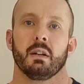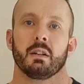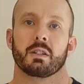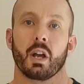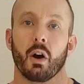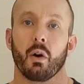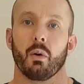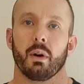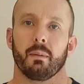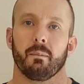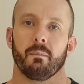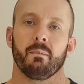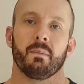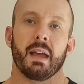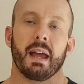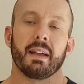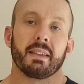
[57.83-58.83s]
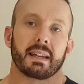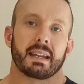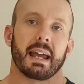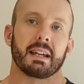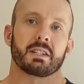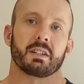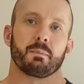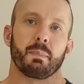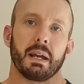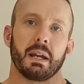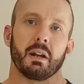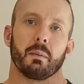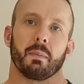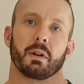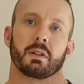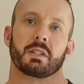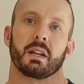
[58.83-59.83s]
So in the case of
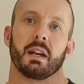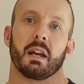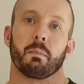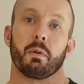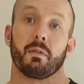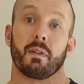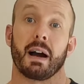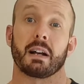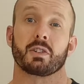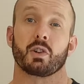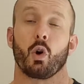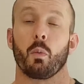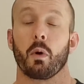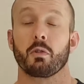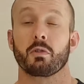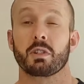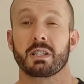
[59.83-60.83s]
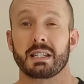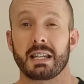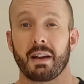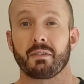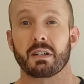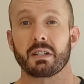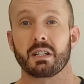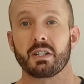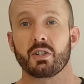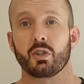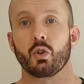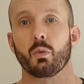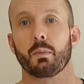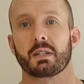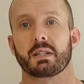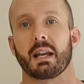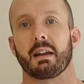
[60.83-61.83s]
peanut butter, it provides almost
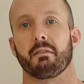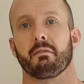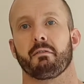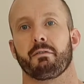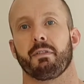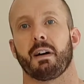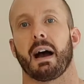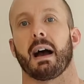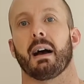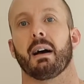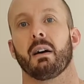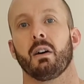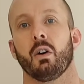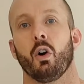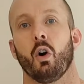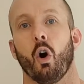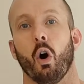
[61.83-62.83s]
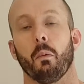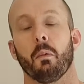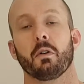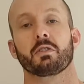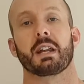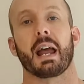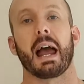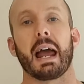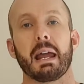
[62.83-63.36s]
72% fat, almost